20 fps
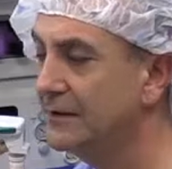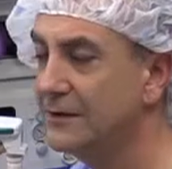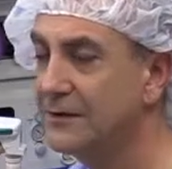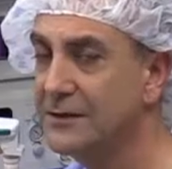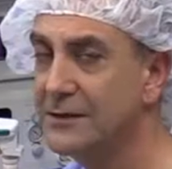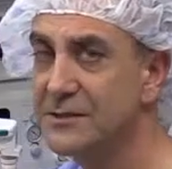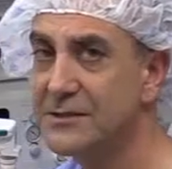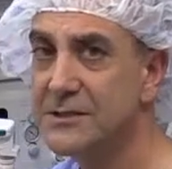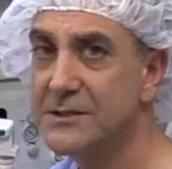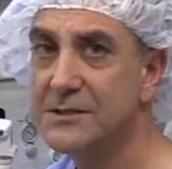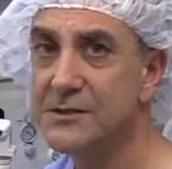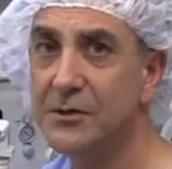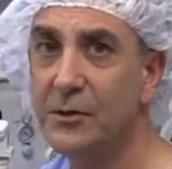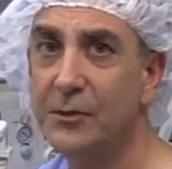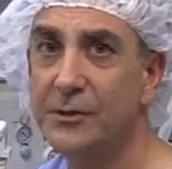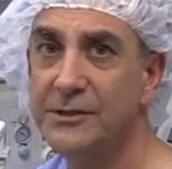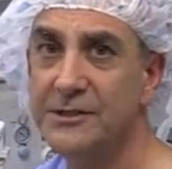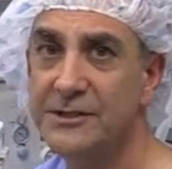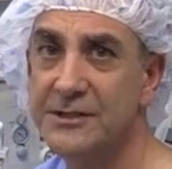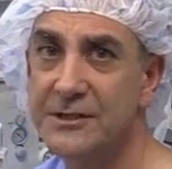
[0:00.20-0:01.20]
This is
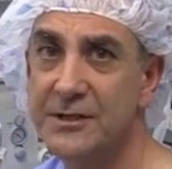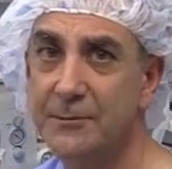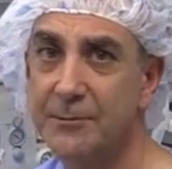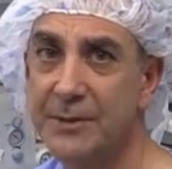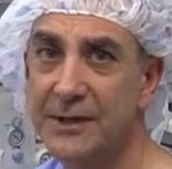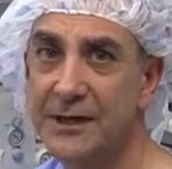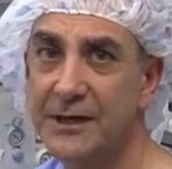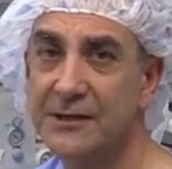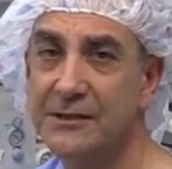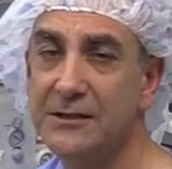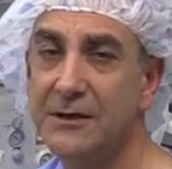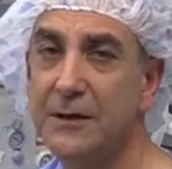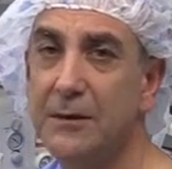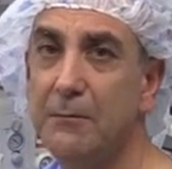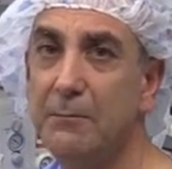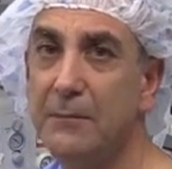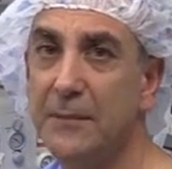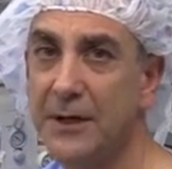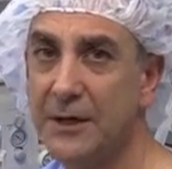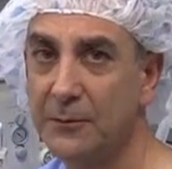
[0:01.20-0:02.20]
going to depict
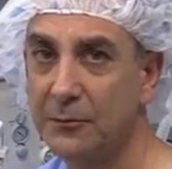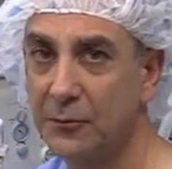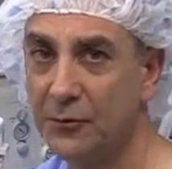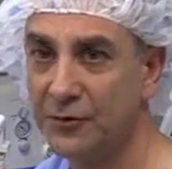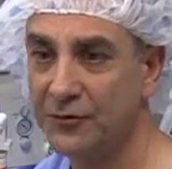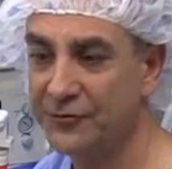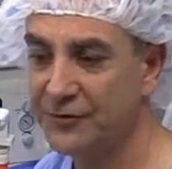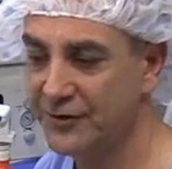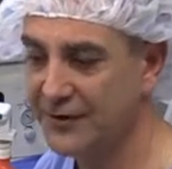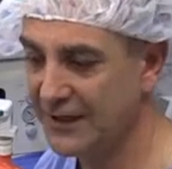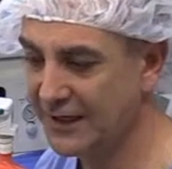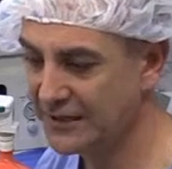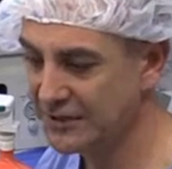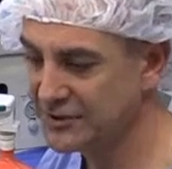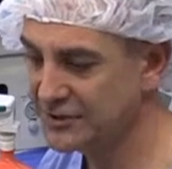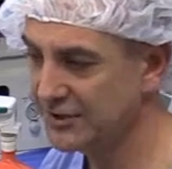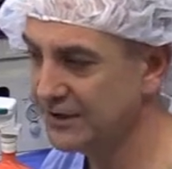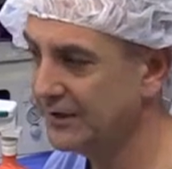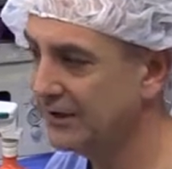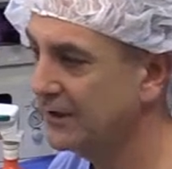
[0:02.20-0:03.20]
minimal
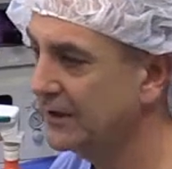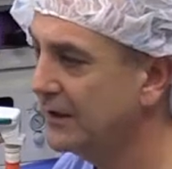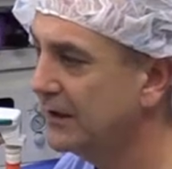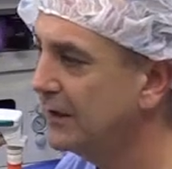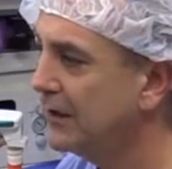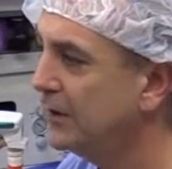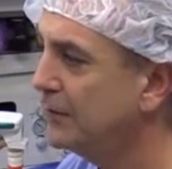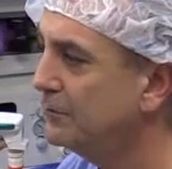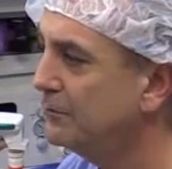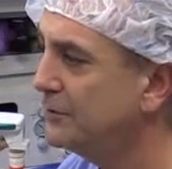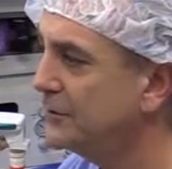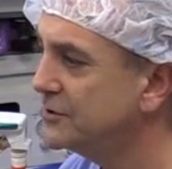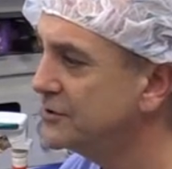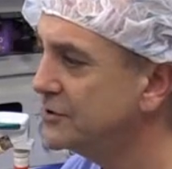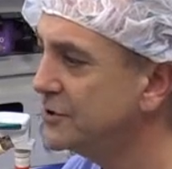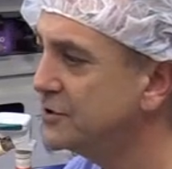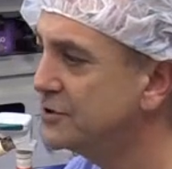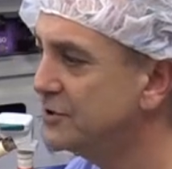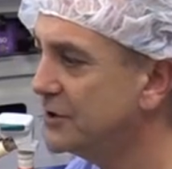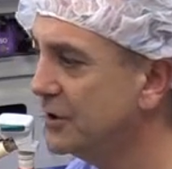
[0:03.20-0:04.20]
sedation.
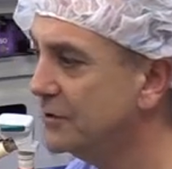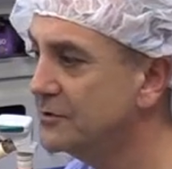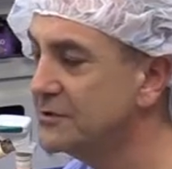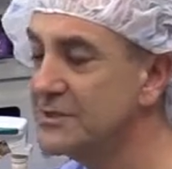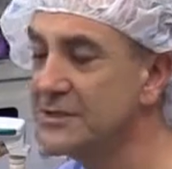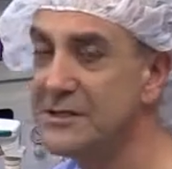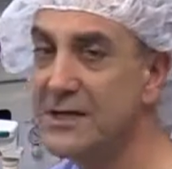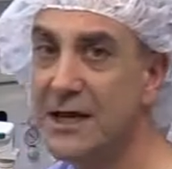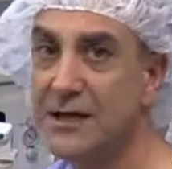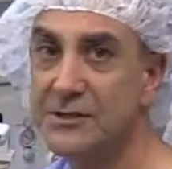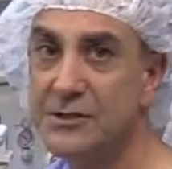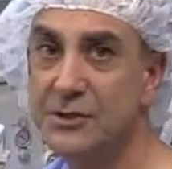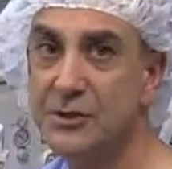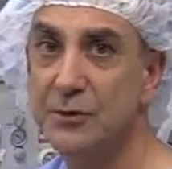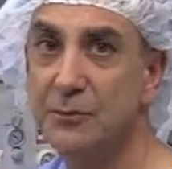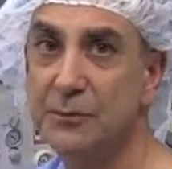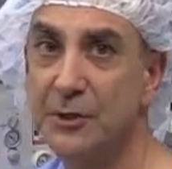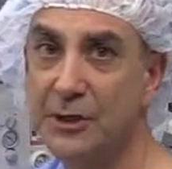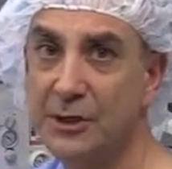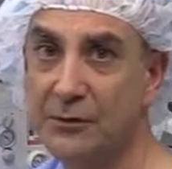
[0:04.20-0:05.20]
Mr. Jones has had
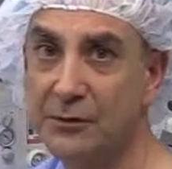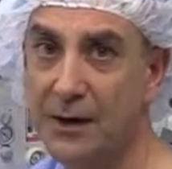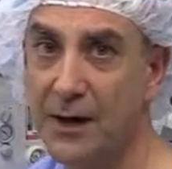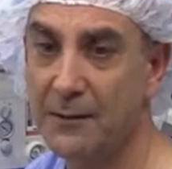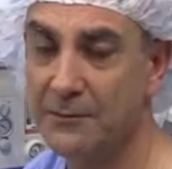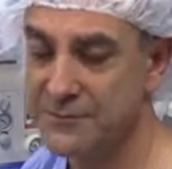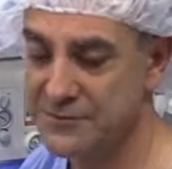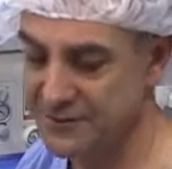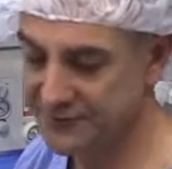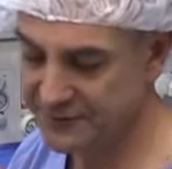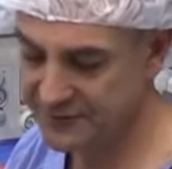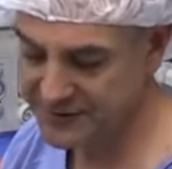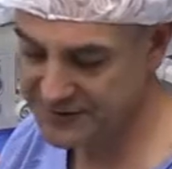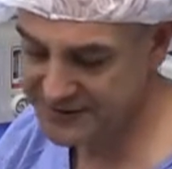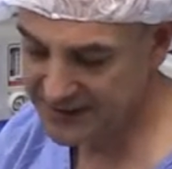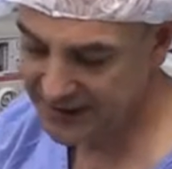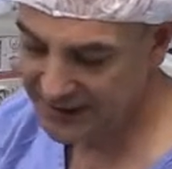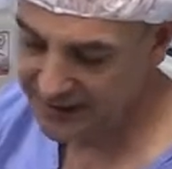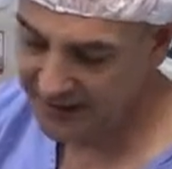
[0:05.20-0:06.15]
2 milligrams of Versed,